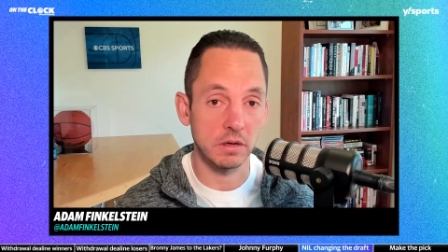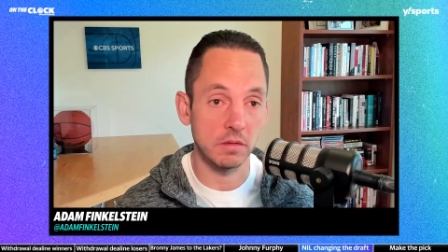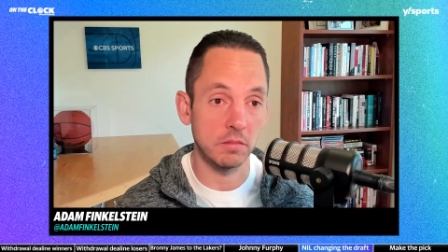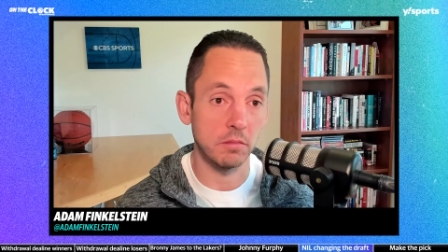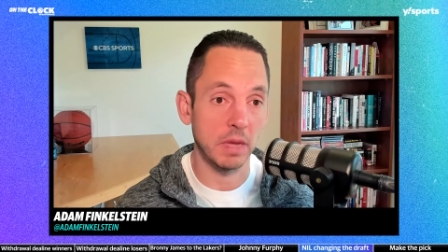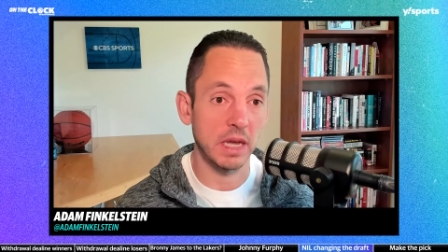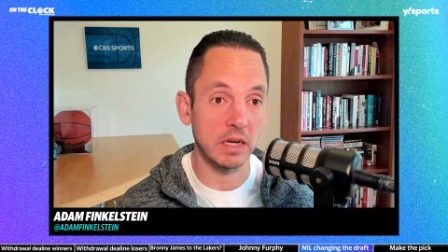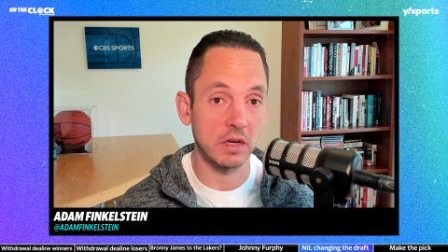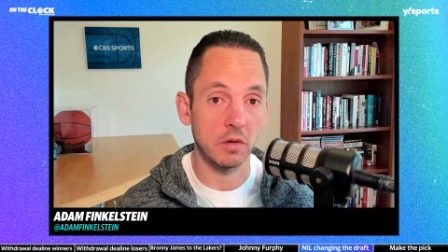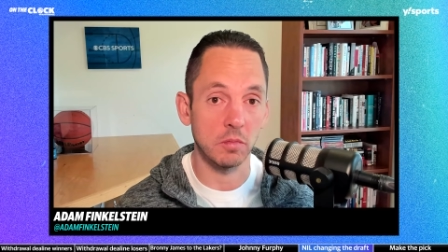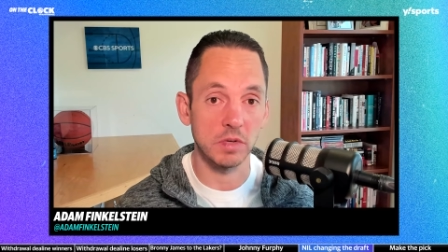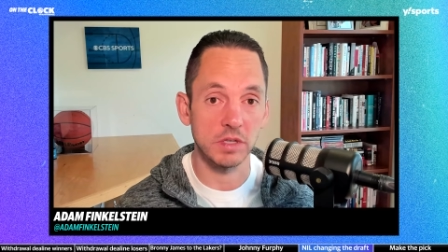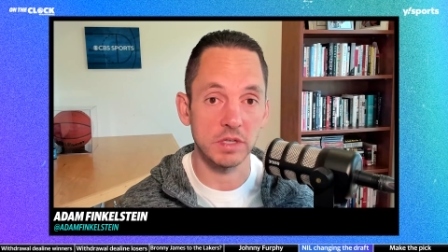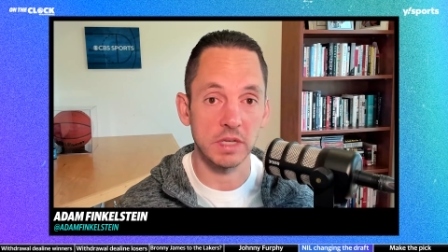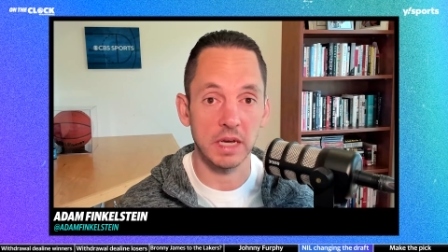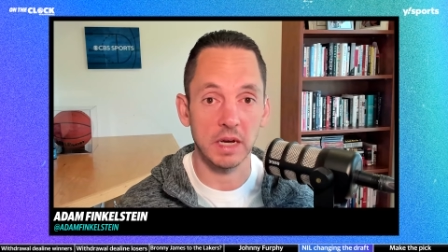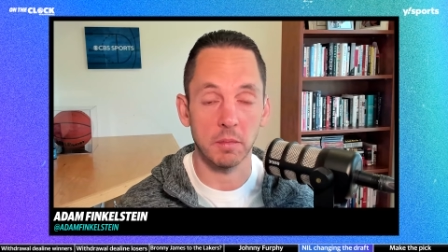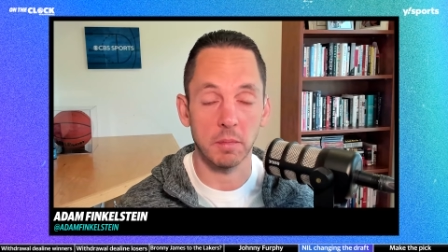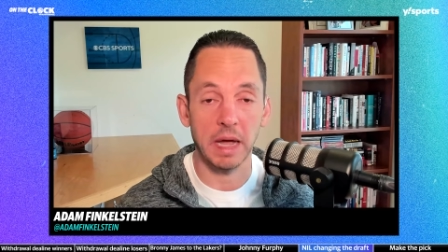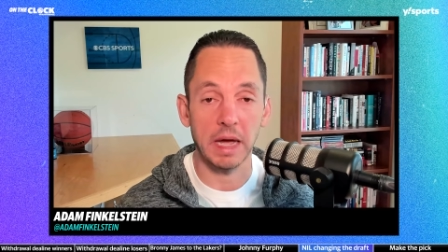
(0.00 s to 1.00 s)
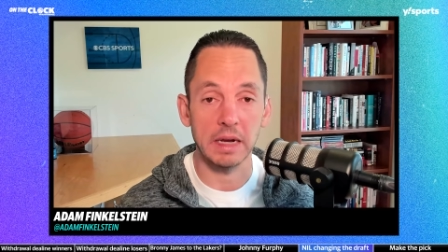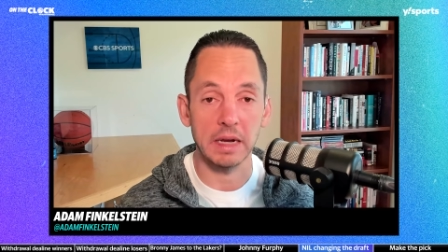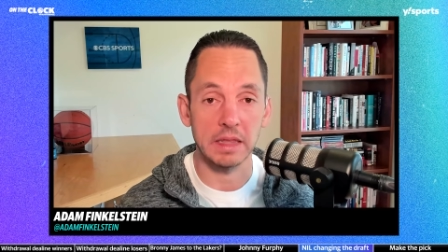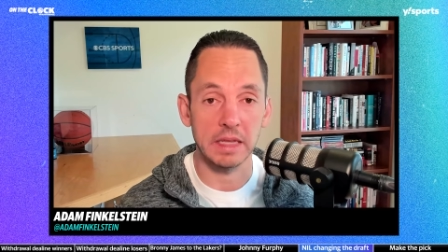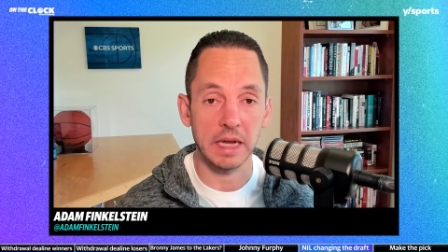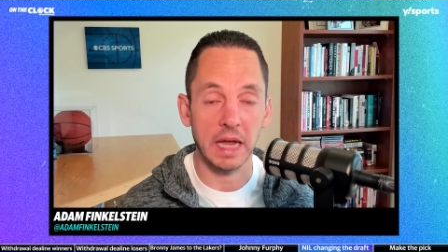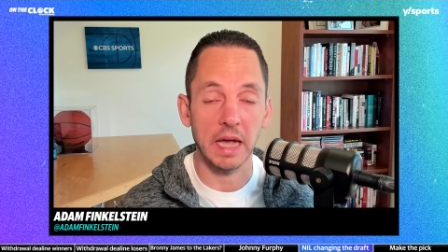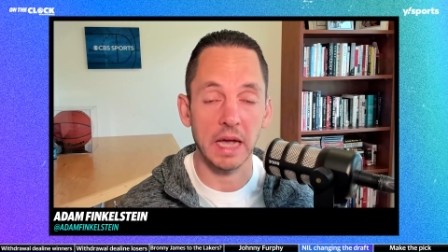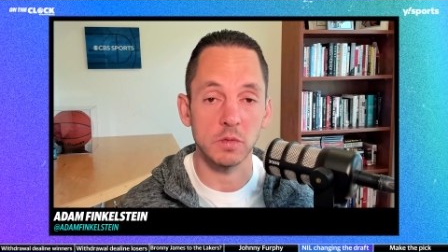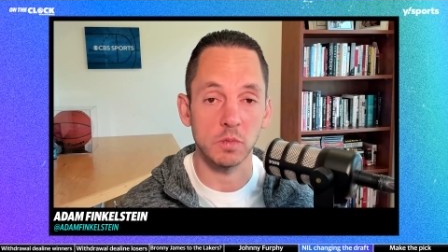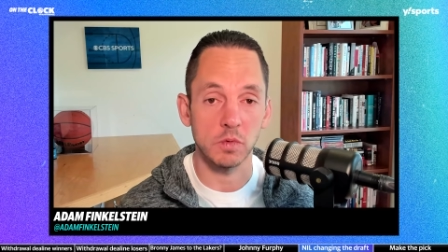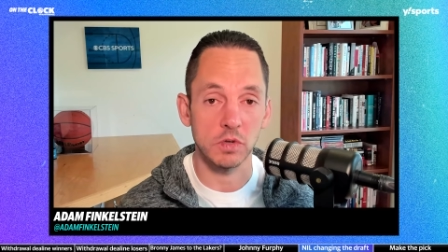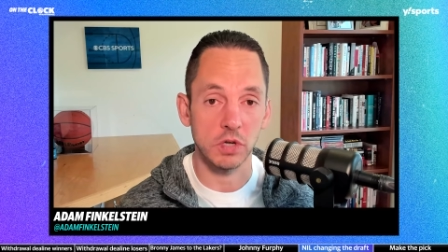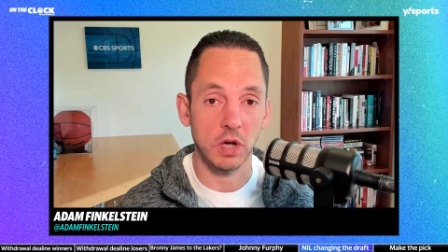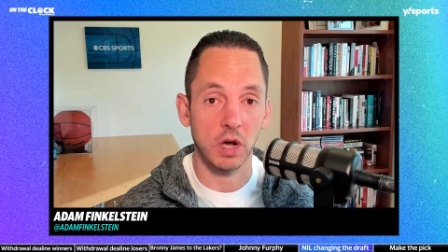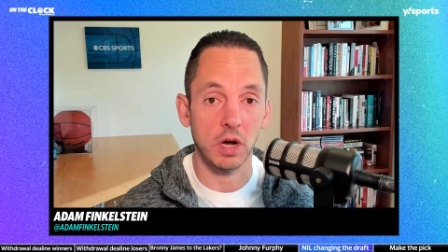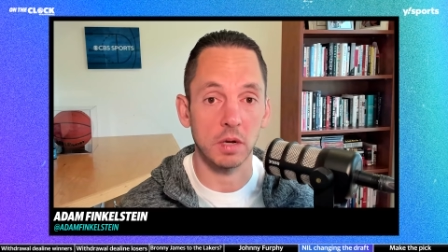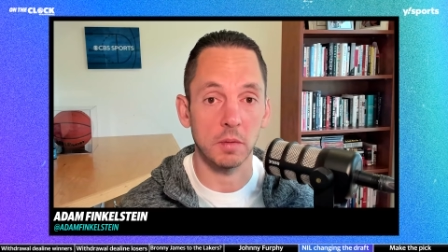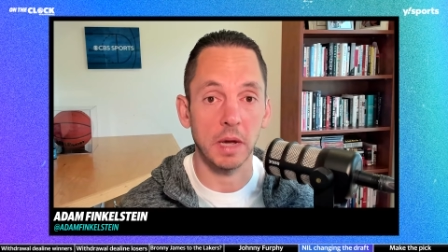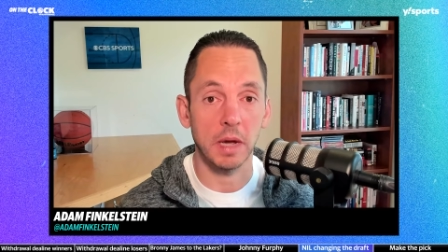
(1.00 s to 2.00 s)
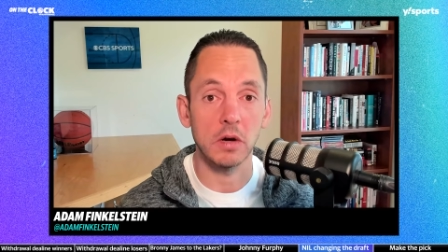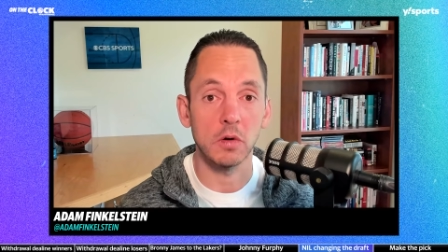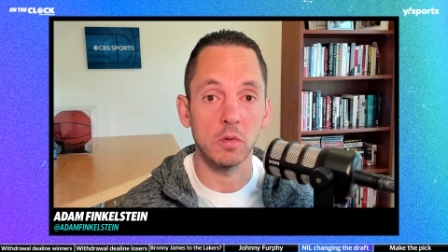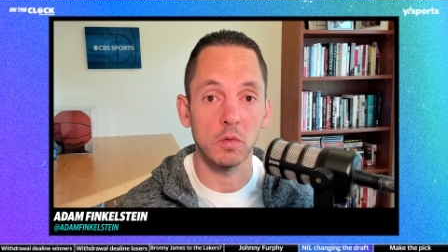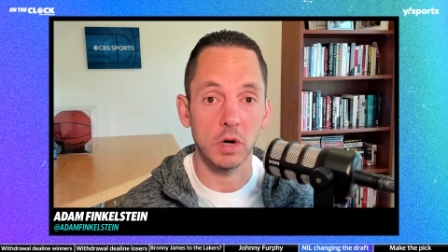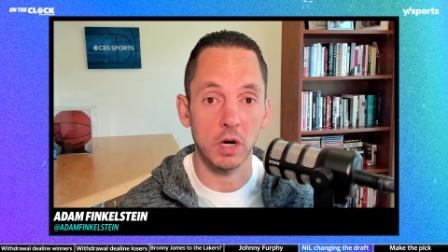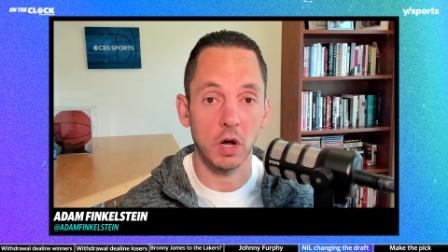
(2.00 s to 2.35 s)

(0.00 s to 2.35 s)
And make no mistake about it, the guys we're talking about who